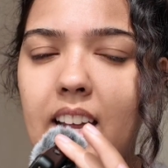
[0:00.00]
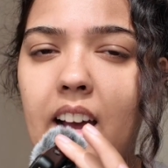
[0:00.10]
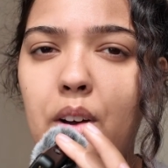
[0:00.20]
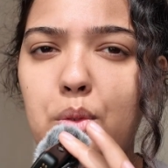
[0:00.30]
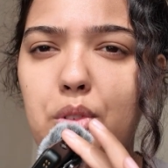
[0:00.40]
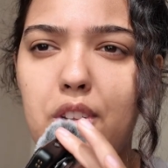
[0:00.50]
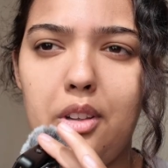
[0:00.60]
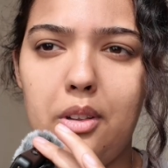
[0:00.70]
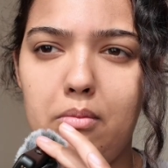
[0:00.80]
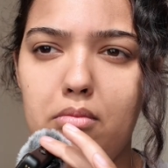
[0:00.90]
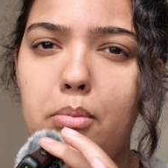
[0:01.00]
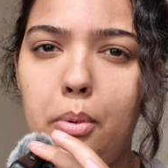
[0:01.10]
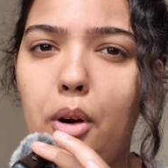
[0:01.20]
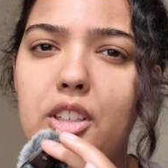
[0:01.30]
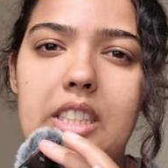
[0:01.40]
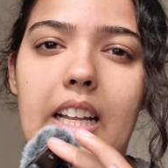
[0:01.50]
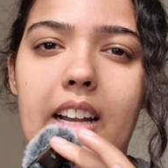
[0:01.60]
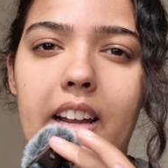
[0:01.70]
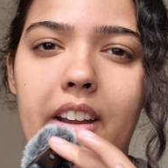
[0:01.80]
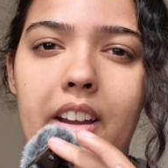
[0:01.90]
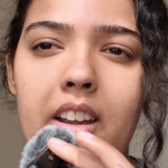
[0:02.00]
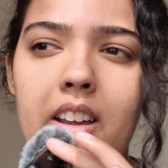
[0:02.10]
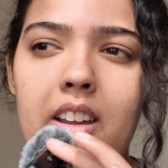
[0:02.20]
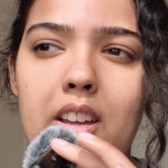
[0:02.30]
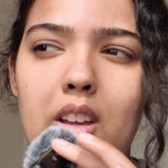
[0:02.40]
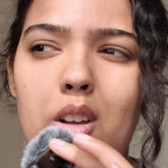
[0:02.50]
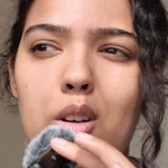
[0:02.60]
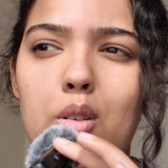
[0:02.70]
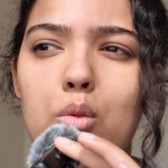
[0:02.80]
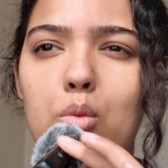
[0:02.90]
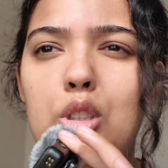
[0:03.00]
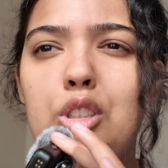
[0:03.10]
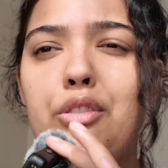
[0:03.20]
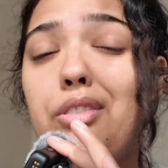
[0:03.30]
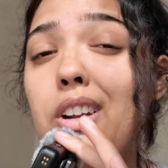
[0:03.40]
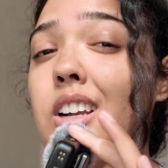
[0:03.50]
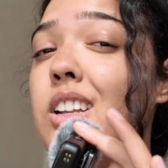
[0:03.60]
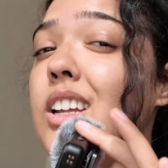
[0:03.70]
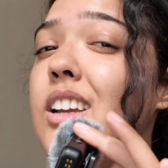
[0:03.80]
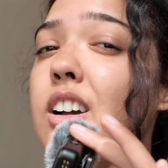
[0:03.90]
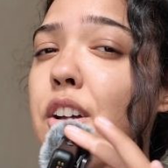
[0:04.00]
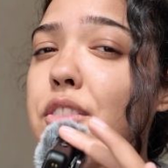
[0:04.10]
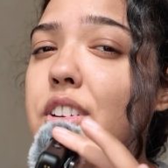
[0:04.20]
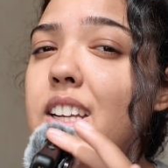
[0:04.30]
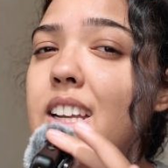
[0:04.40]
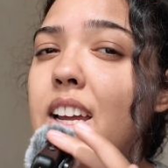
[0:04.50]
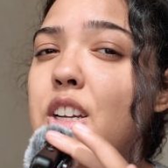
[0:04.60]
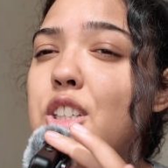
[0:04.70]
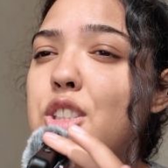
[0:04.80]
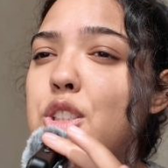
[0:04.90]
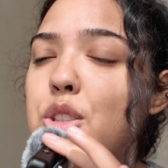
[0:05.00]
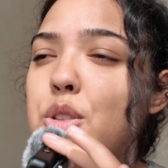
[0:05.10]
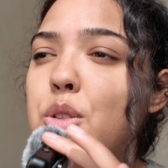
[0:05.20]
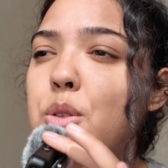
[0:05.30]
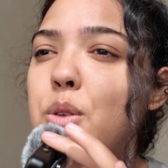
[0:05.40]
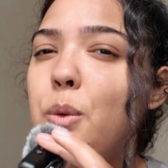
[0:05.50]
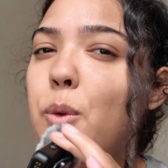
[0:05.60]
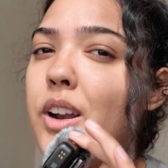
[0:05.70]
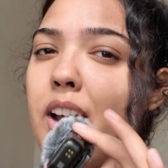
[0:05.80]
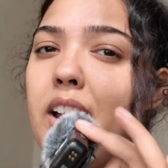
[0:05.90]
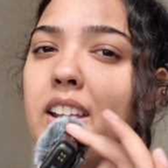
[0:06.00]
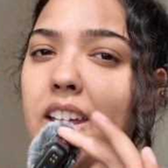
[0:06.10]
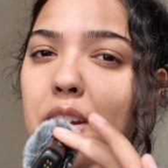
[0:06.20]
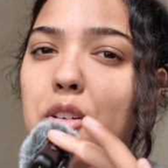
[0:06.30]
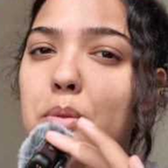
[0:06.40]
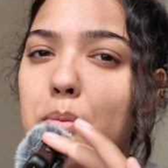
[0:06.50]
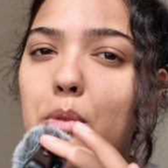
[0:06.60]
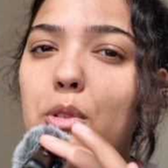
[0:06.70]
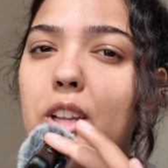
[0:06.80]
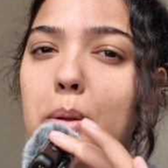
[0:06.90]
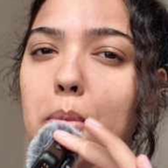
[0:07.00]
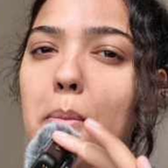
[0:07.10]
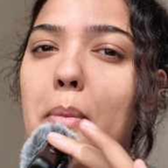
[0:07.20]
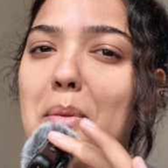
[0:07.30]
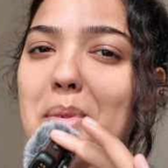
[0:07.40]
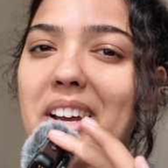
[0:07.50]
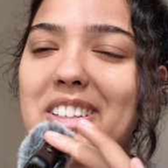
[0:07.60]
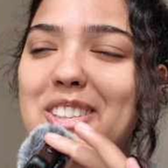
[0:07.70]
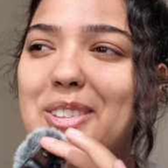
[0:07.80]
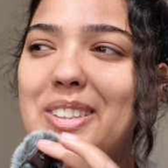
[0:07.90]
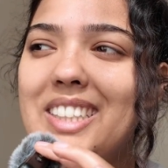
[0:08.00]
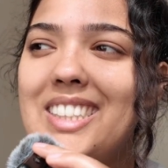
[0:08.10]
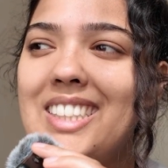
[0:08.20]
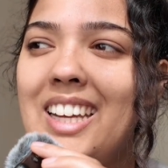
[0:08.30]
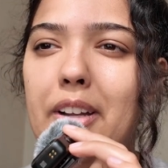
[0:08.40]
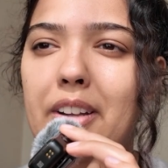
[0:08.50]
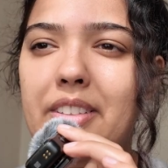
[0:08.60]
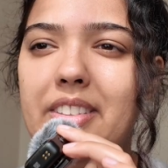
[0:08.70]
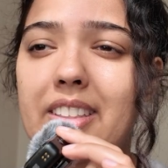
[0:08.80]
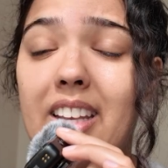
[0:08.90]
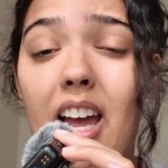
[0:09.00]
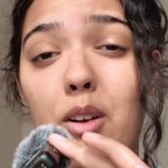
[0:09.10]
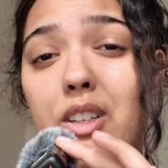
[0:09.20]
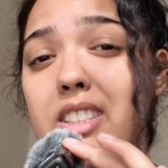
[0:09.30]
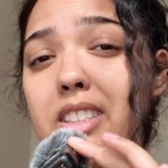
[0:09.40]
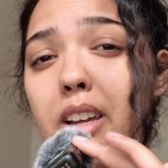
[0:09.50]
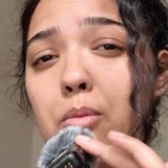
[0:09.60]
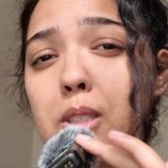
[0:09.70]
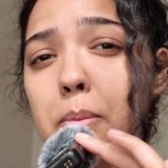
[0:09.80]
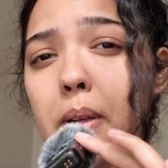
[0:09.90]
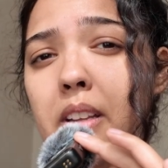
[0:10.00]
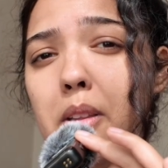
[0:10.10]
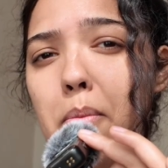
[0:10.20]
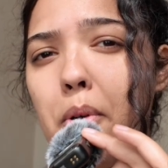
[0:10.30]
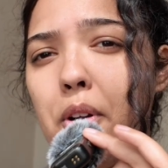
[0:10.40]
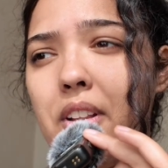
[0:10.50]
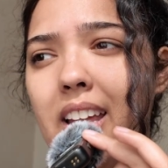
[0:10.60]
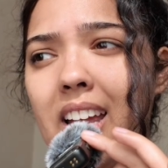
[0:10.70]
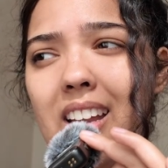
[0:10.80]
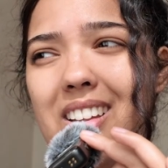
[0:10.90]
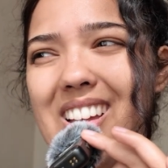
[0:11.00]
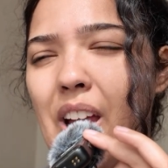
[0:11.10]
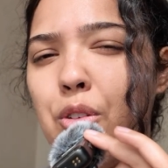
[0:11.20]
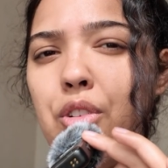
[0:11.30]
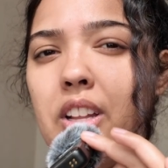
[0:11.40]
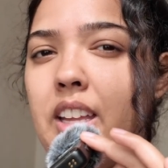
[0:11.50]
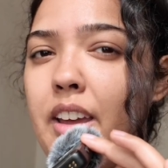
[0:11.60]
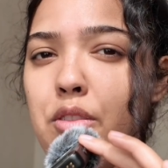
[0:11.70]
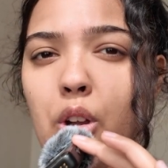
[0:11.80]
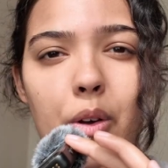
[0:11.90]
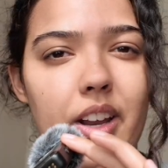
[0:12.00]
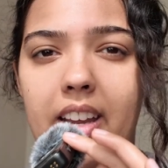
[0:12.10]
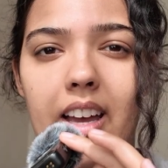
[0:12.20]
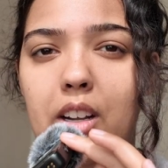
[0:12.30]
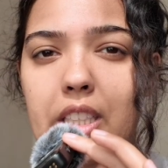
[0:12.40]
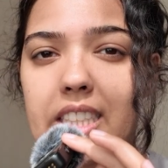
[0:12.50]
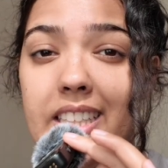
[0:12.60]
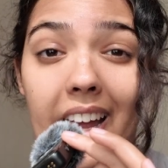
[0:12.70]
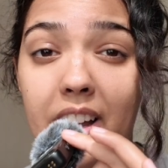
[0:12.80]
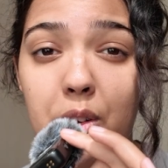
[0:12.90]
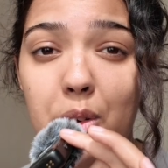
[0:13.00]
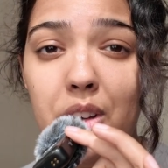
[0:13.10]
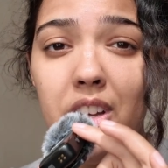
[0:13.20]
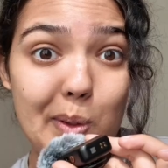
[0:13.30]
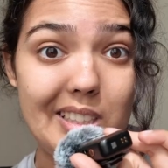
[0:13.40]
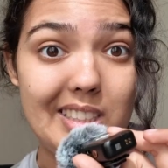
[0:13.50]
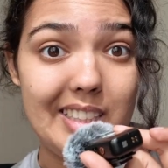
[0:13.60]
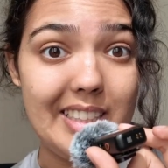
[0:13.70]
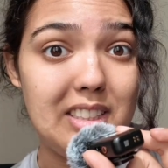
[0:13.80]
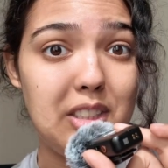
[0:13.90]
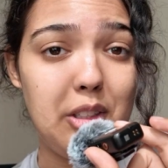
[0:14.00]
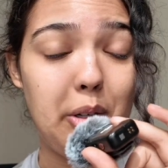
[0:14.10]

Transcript: now the parts that I was fairly confident I could do when I really put my mind to it. But now it's time to paint the part that I really have no idea how to tackle, which is